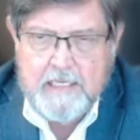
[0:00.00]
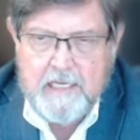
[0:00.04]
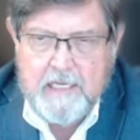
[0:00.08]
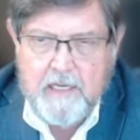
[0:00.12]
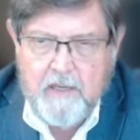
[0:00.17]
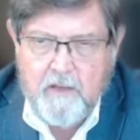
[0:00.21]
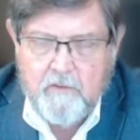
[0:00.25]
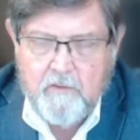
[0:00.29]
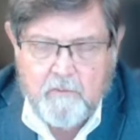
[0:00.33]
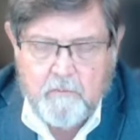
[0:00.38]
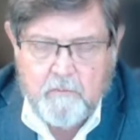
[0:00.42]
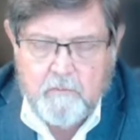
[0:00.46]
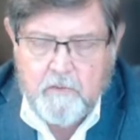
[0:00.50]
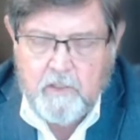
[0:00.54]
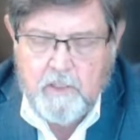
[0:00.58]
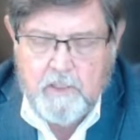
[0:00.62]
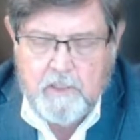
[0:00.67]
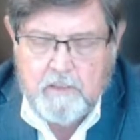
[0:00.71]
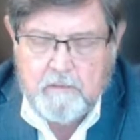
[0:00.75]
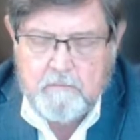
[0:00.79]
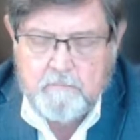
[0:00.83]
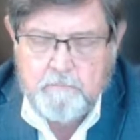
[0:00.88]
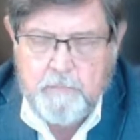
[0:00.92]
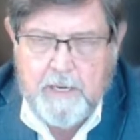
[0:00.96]
is a
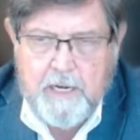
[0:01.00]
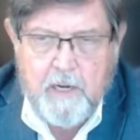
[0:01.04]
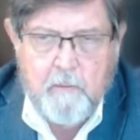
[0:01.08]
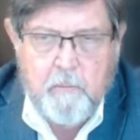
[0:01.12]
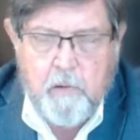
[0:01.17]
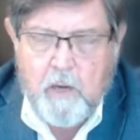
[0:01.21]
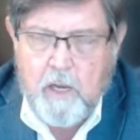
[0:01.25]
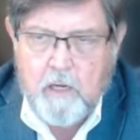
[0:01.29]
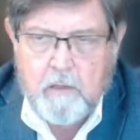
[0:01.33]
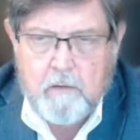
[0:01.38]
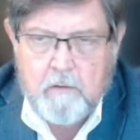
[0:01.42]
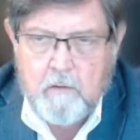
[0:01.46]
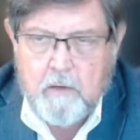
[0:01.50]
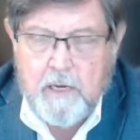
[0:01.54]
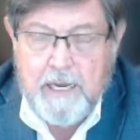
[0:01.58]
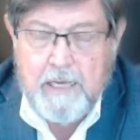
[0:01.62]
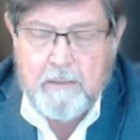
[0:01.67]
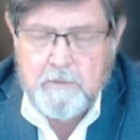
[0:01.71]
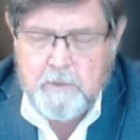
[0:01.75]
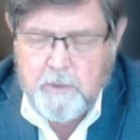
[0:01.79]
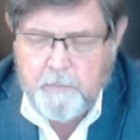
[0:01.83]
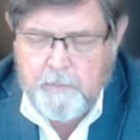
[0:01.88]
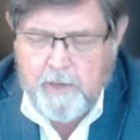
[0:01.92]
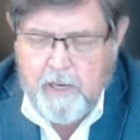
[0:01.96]
beta blocker,
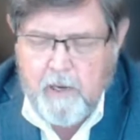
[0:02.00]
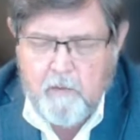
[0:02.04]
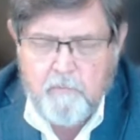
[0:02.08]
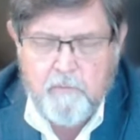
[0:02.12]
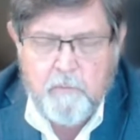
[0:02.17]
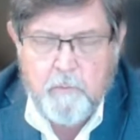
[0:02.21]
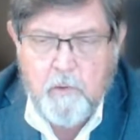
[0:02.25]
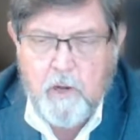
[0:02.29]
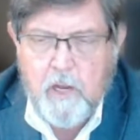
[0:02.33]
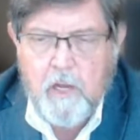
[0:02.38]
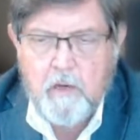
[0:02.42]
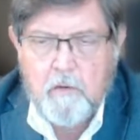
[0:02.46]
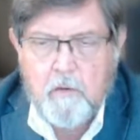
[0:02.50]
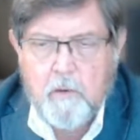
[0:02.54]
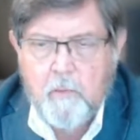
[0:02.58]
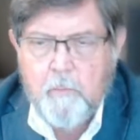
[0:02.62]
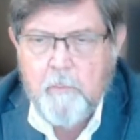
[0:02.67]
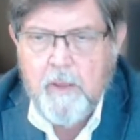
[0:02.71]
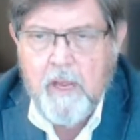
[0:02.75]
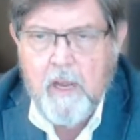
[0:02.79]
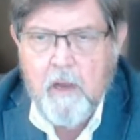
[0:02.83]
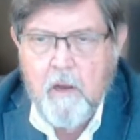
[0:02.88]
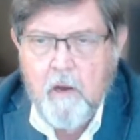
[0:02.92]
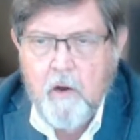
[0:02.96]
actually the alpha blocker,
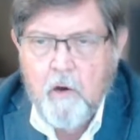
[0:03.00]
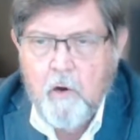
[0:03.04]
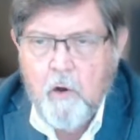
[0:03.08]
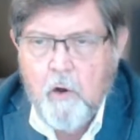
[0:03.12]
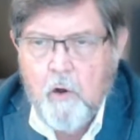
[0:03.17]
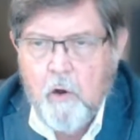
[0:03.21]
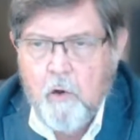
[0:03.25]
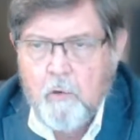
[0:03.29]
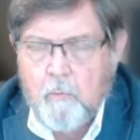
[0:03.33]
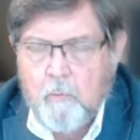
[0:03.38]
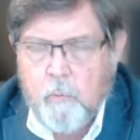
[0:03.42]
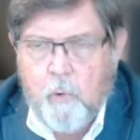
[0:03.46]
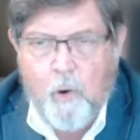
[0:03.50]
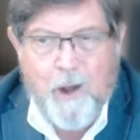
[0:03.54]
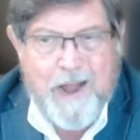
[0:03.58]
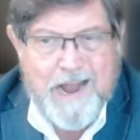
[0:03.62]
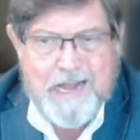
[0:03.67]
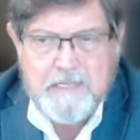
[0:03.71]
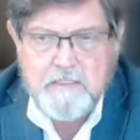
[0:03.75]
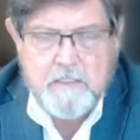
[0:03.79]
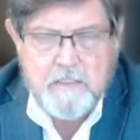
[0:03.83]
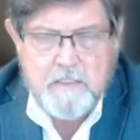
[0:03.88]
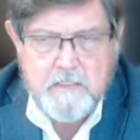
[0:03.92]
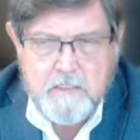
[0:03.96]
called
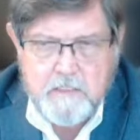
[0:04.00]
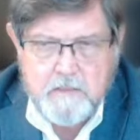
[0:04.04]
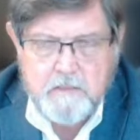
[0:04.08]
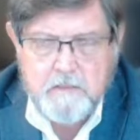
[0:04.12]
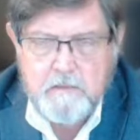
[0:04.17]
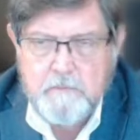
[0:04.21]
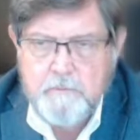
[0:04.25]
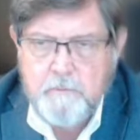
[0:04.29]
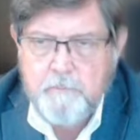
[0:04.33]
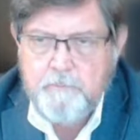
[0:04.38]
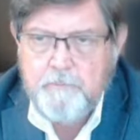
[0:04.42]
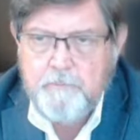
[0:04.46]
prazosin,